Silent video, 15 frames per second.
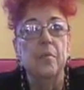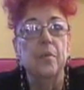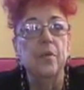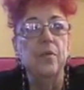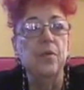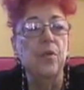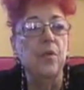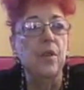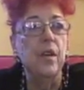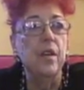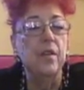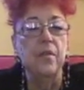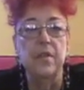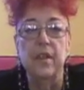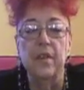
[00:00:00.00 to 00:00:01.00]
before
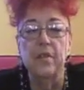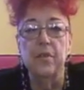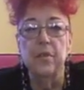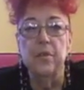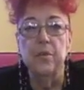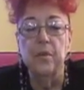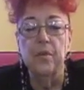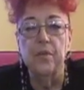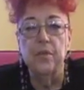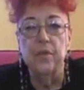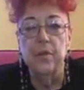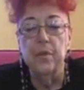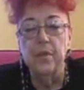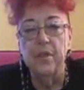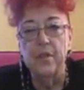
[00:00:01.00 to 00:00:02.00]
I even ever knew of the
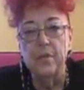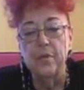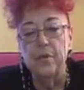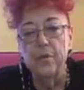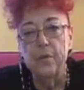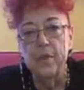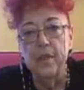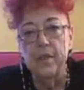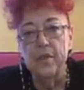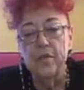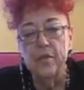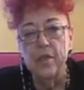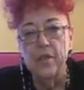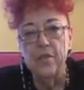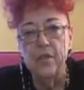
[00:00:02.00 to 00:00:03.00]
feminist movement. The
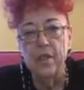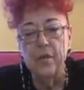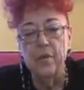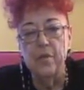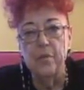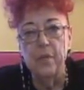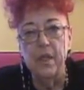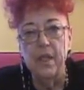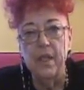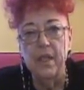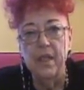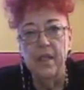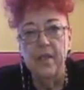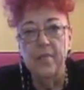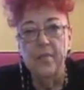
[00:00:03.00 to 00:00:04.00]
strange thing with
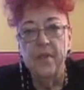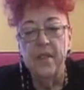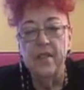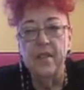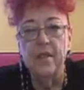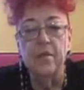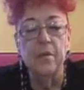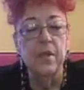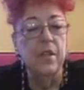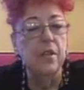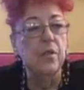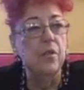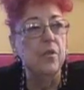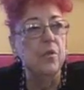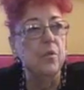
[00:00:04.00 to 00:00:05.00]
me is that when
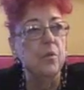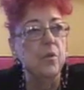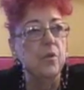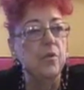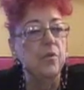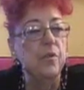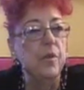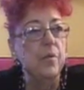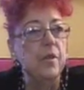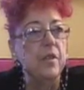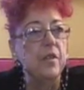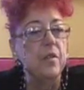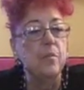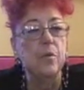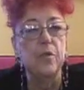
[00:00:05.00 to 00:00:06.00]
I heard the word
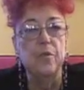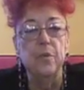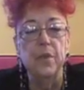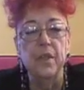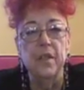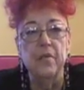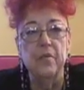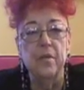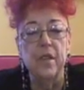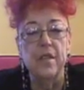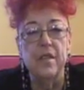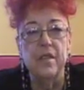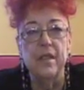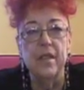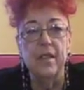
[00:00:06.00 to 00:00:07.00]
feminist movement, it
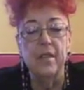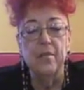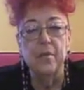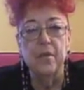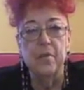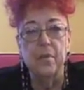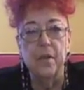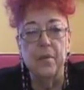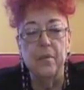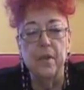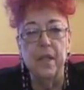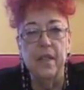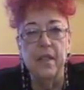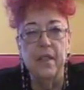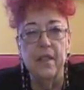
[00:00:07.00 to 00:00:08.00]
resonated with my
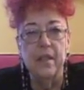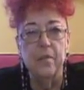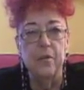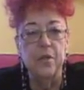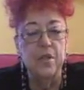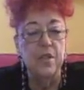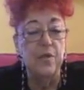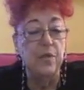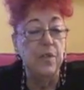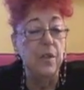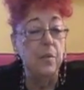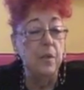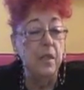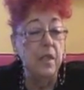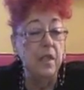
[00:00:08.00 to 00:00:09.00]
maiden name, which is
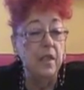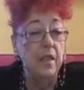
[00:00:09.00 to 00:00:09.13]
Femin,